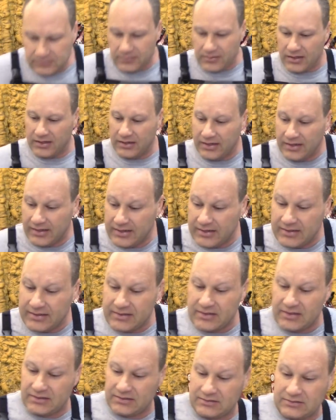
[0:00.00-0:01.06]

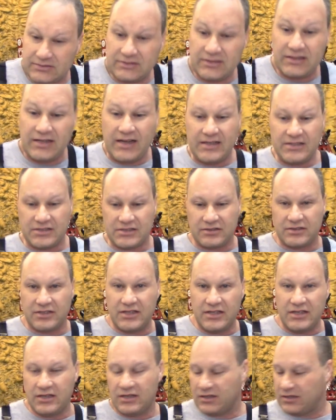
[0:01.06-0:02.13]
And
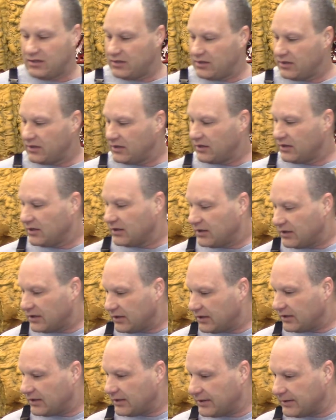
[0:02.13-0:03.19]
lastly,
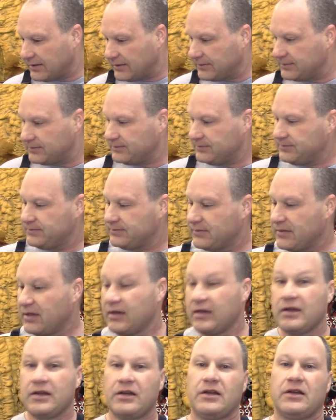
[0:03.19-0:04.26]
I
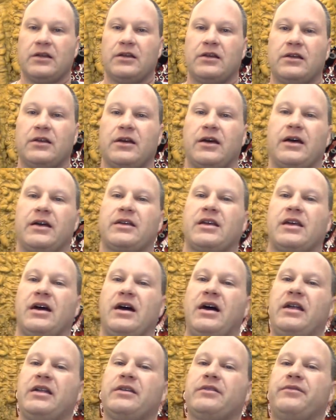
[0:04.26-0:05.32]

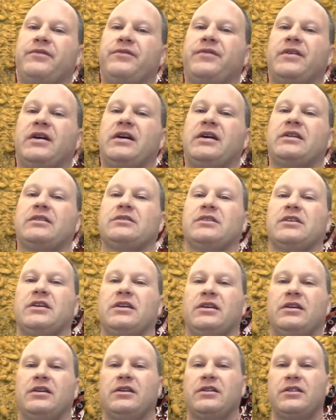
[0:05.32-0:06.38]
got it finally,
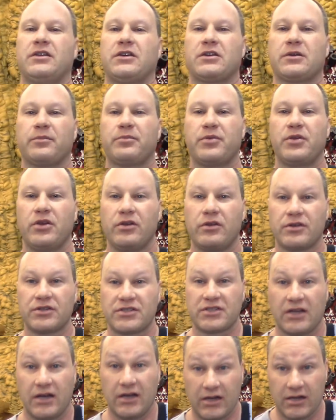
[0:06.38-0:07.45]
the Computer
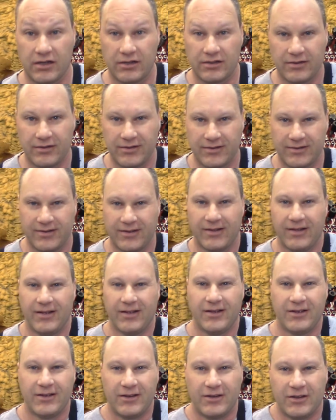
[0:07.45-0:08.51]
Saga.
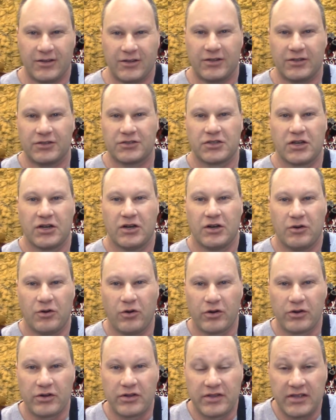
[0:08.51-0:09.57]
So
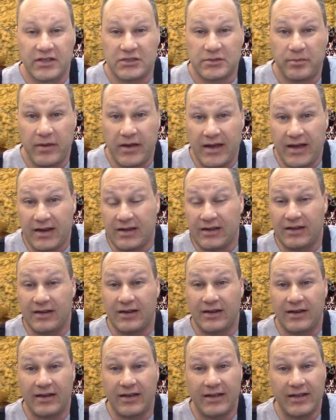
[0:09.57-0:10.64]
ordered this back
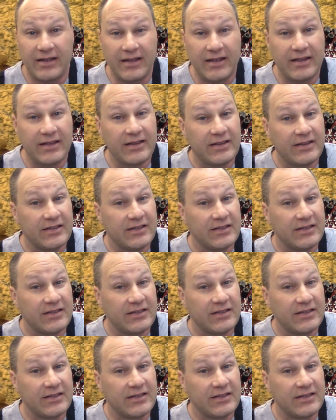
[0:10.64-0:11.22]
end of